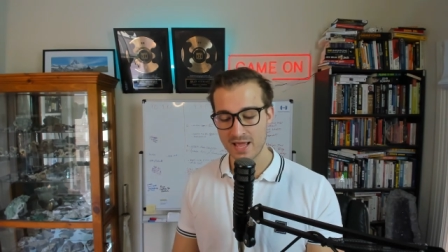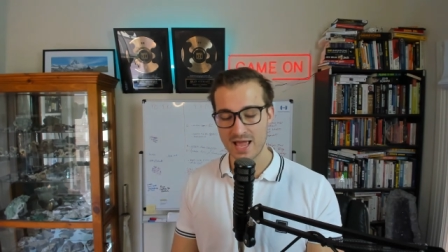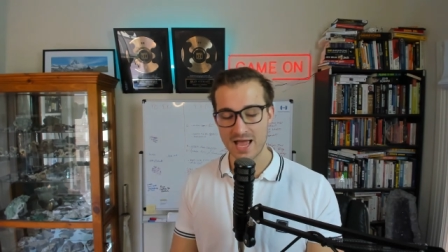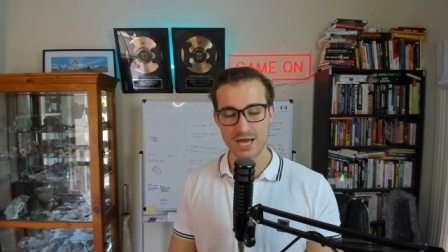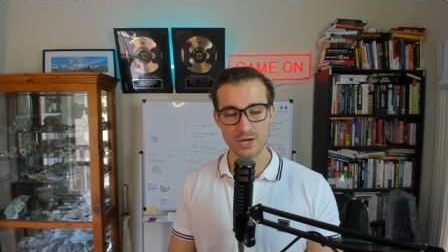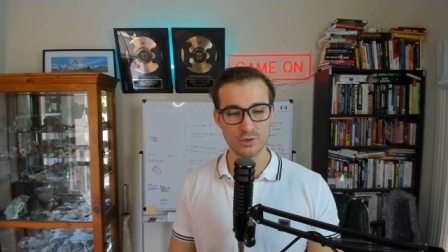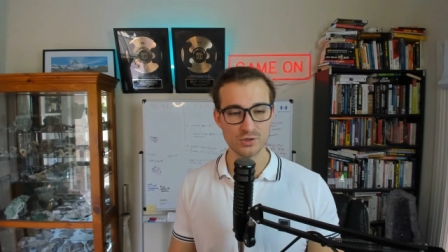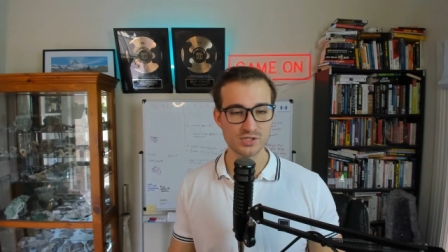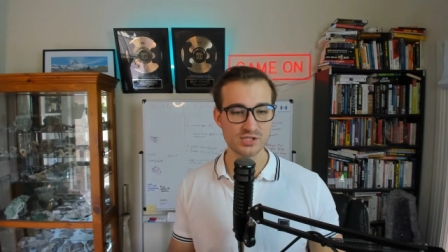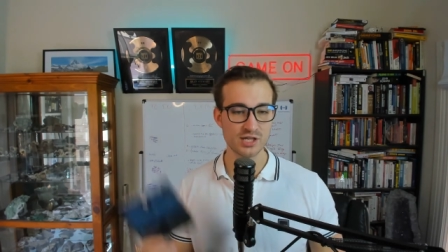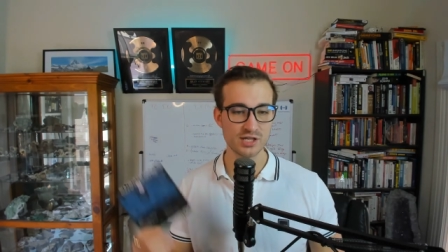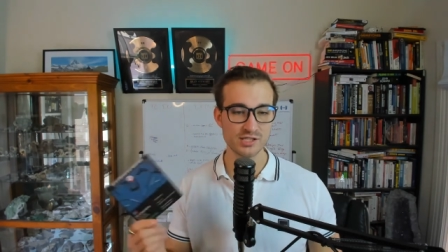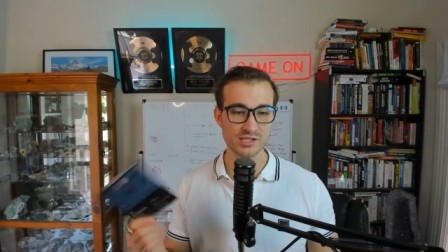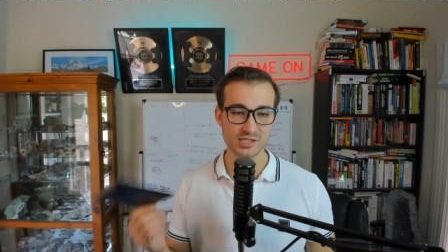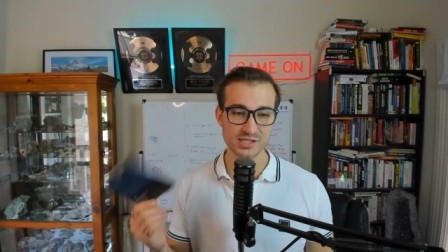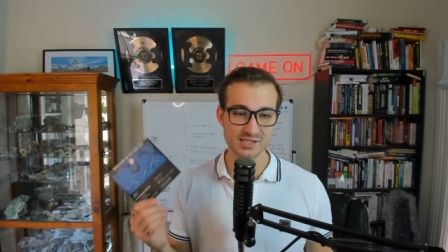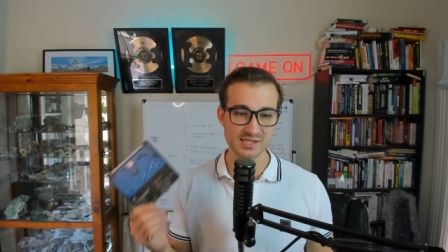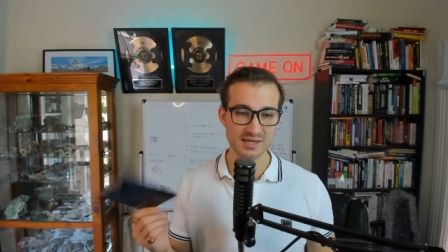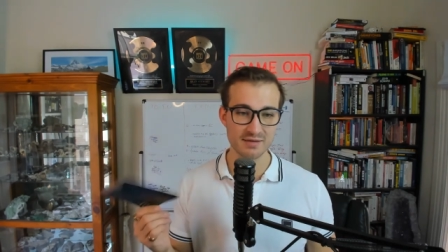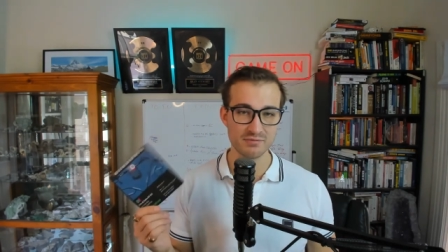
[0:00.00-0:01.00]
And also you
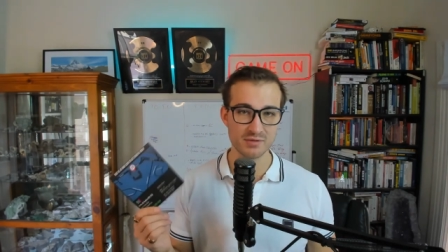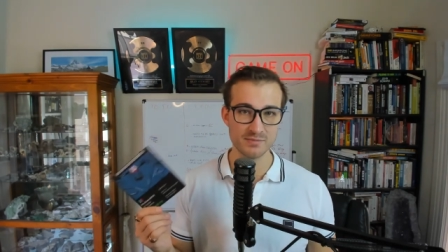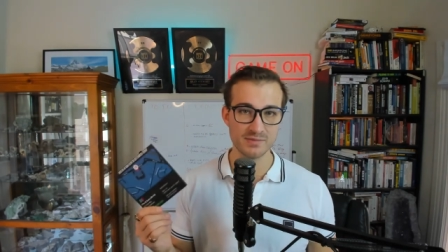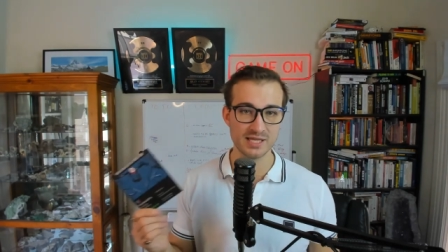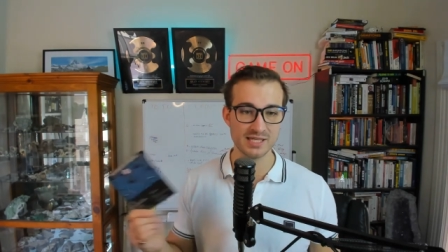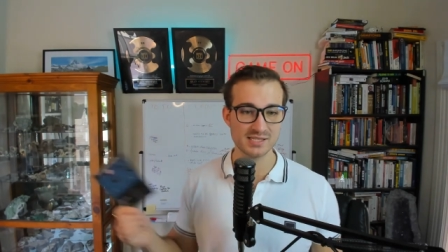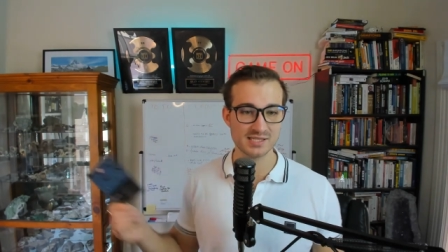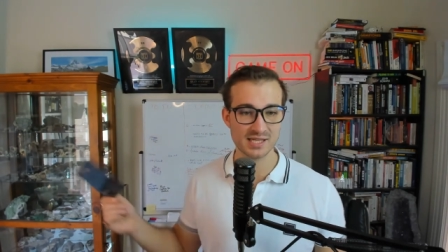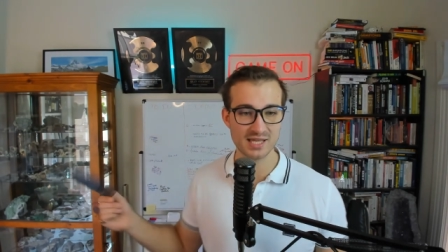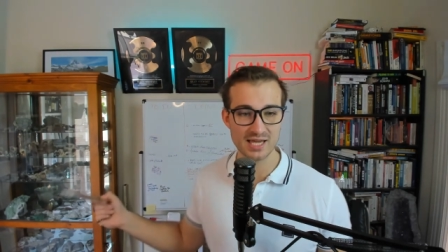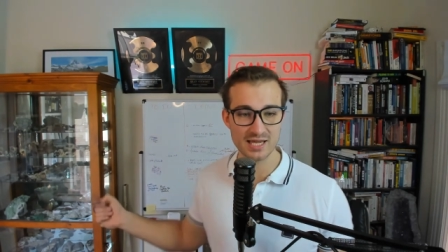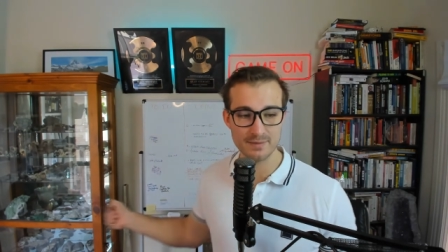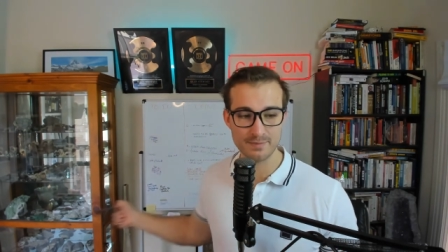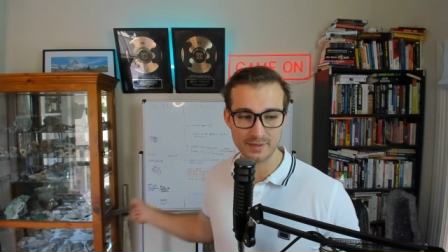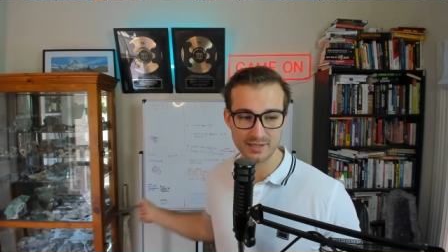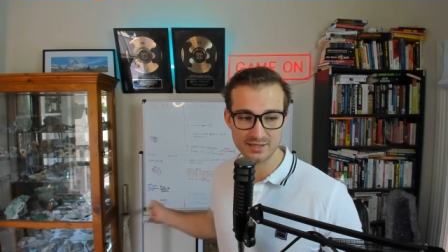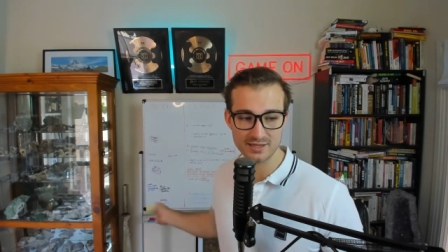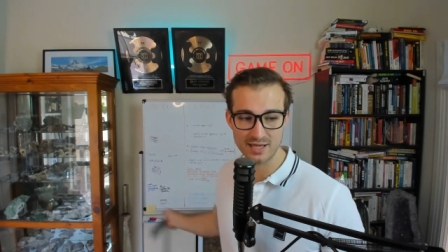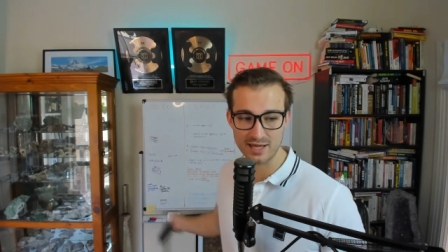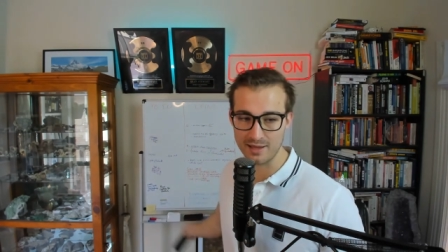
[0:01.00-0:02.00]
just give them these to keep
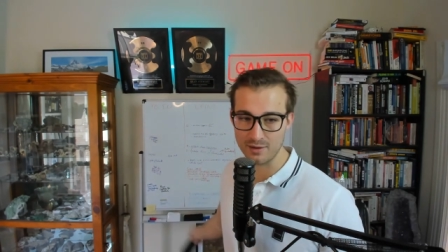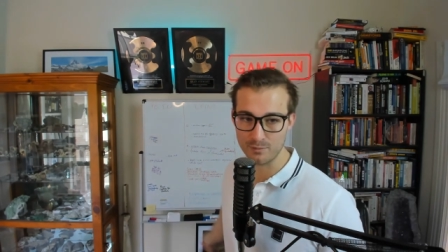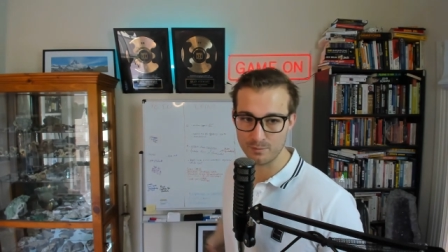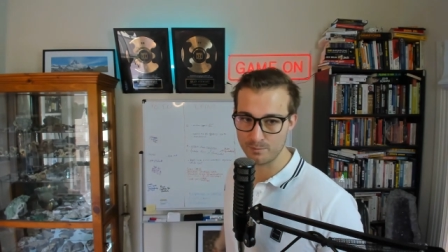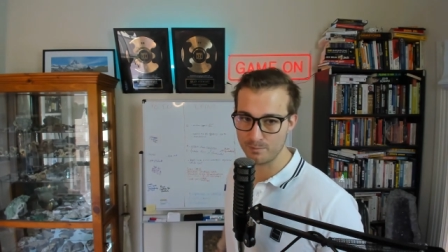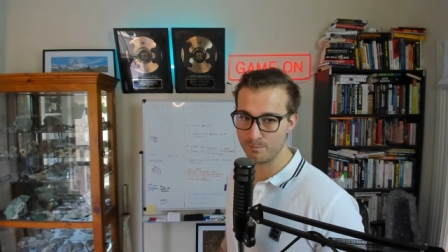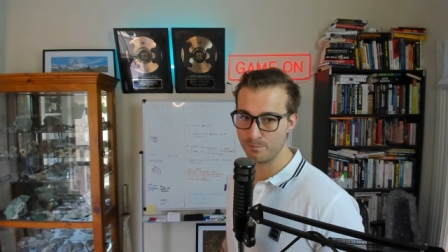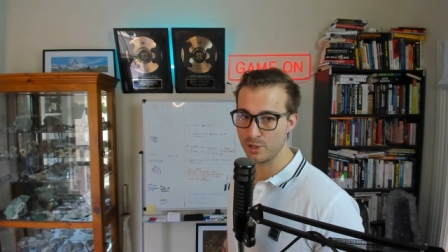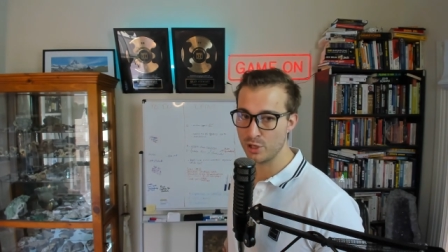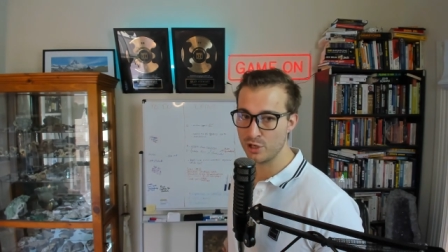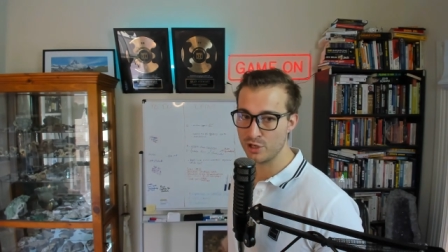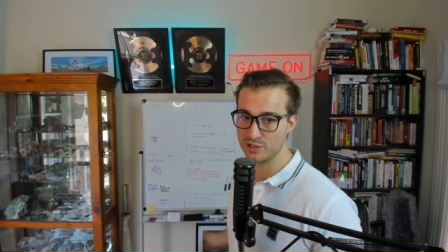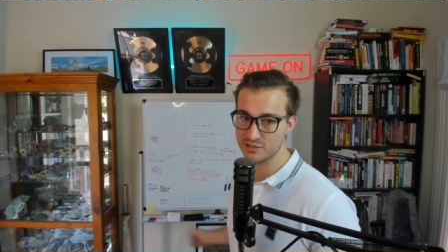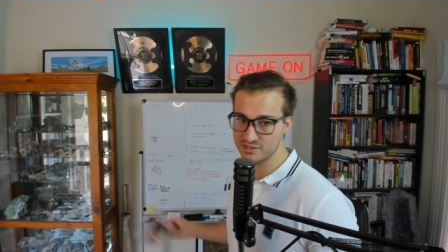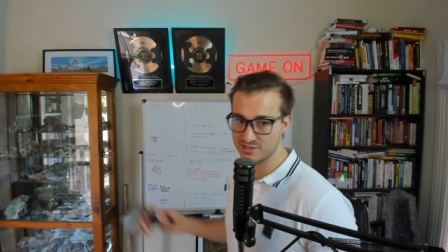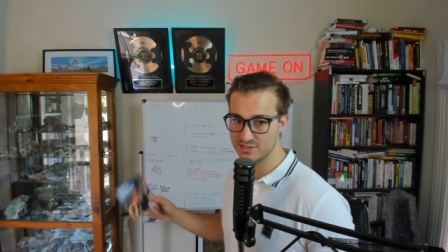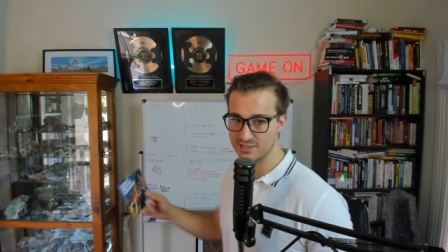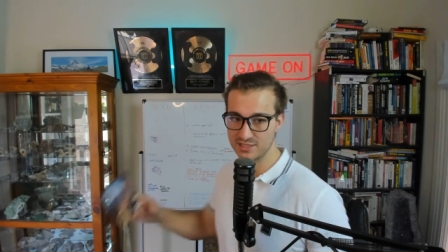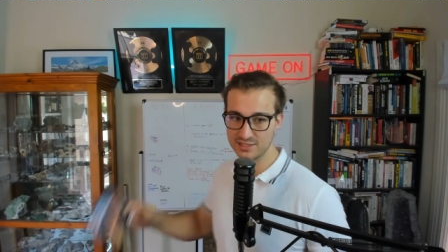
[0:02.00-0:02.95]
in their purse,